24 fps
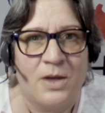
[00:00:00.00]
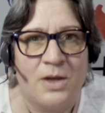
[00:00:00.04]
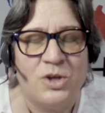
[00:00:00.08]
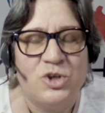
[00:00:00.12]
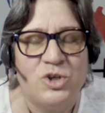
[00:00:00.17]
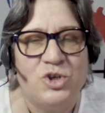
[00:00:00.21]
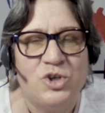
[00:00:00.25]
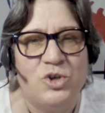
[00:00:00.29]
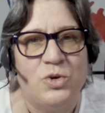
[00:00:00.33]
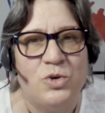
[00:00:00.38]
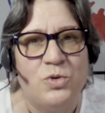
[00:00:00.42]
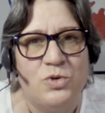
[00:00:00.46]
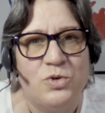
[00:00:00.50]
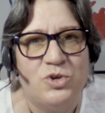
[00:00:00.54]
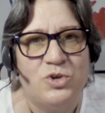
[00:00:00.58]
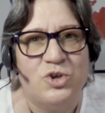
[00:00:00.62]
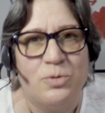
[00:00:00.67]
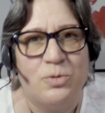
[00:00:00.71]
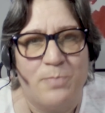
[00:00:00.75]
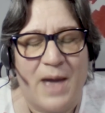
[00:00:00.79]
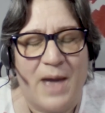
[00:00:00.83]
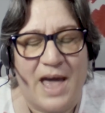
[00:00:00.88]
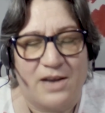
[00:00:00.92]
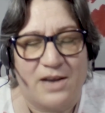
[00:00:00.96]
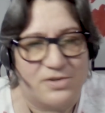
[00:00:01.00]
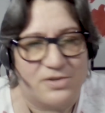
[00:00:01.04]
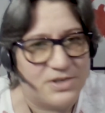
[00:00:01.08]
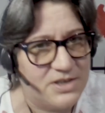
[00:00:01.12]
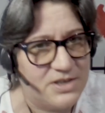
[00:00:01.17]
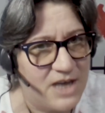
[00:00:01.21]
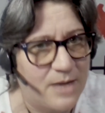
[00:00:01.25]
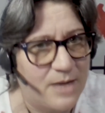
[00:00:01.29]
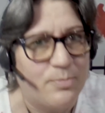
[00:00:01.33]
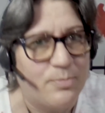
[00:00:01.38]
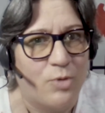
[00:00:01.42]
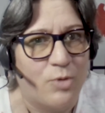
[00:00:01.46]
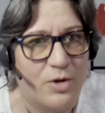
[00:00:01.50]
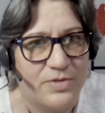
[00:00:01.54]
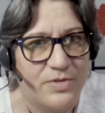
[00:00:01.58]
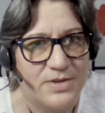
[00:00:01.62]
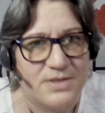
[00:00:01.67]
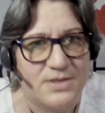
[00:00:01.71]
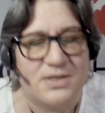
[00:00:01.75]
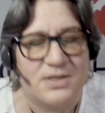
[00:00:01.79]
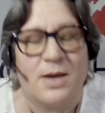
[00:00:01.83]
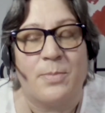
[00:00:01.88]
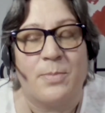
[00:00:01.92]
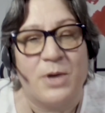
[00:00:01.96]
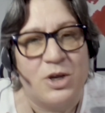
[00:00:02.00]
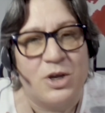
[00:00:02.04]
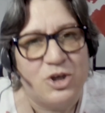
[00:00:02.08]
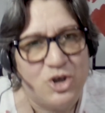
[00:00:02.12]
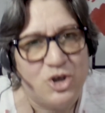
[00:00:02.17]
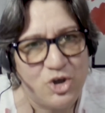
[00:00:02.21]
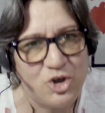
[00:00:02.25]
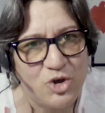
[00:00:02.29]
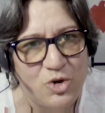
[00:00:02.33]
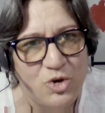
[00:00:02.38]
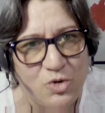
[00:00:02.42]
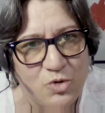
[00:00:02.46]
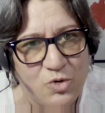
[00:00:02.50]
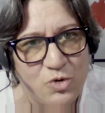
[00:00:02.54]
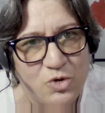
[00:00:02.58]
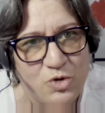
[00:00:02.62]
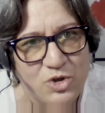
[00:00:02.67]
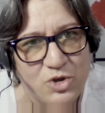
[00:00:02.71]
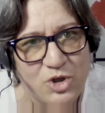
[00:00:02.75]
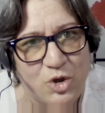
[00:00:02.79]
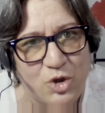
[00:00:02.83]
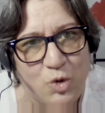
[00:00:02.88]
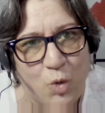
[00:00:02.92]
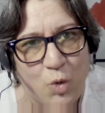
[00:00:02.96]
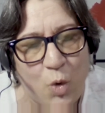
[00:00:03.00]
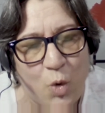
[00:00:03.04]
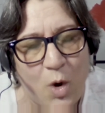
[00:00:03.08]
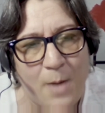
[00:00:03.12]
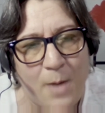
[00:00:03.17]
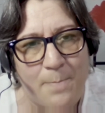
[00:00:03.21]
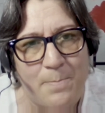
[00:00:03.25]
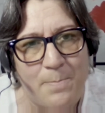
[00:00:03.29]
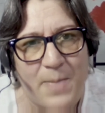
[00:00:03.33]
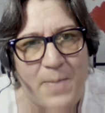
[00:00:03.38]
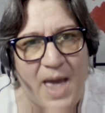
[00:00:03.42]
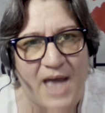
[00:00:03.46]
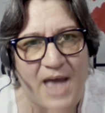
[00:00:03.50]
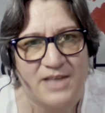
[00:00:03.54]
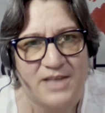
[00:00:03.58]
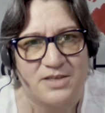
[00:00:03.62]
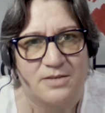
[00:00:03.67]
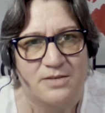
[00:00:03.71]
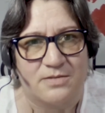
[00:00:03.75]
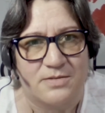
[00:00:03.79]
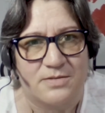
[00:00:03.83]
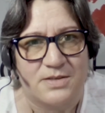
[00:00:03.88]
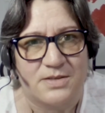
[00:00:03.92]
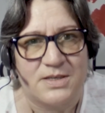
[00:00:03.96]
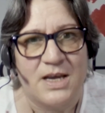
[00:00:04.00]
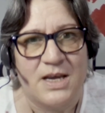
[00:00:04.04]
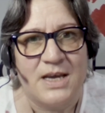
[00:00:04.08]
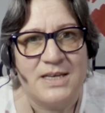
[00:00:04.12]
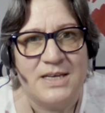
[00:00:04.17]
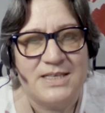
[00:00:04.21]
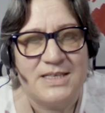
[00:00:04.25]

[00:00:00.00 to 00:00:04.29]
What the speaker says: Choose your battles. Nick brought this up. Choose your battles.